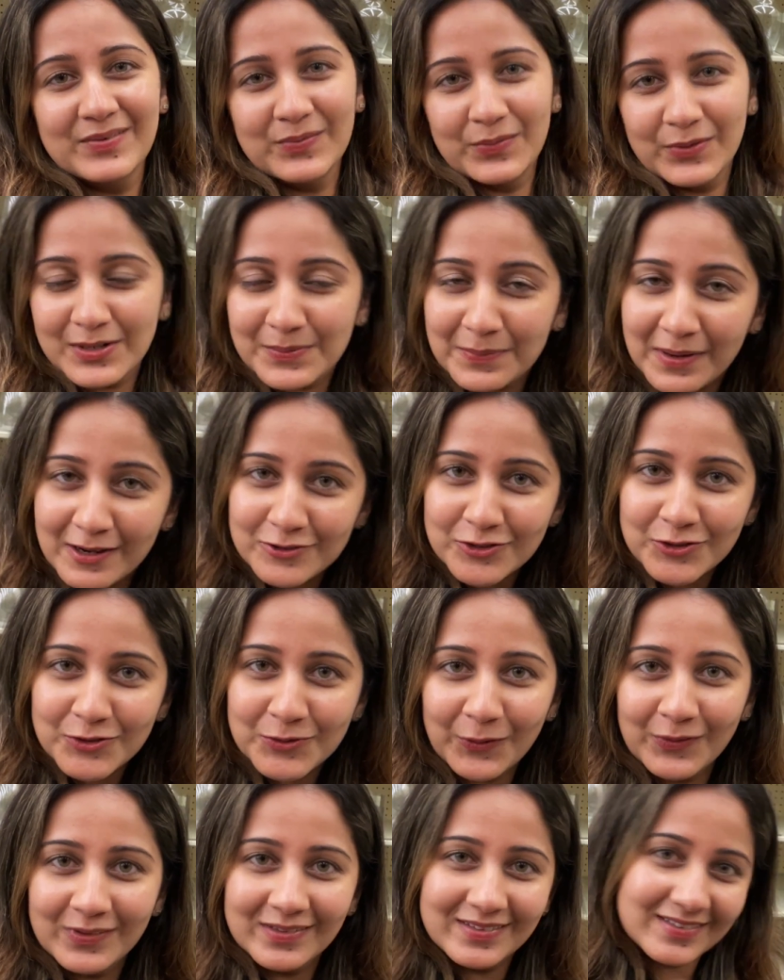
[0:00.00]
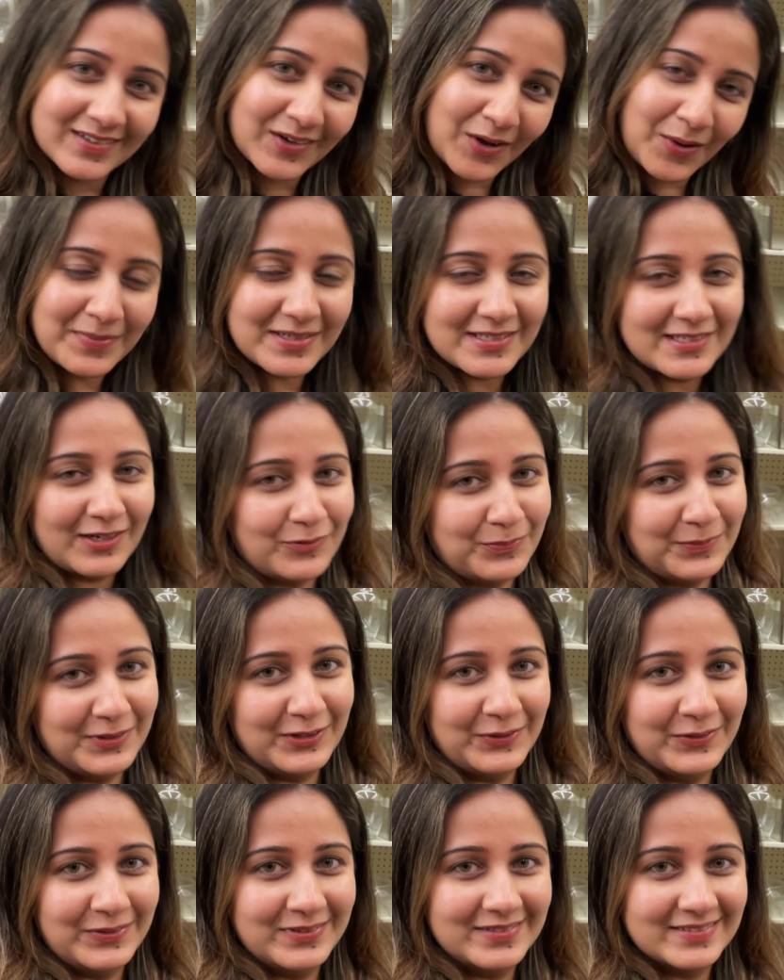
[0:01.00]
What about you? Comment down below.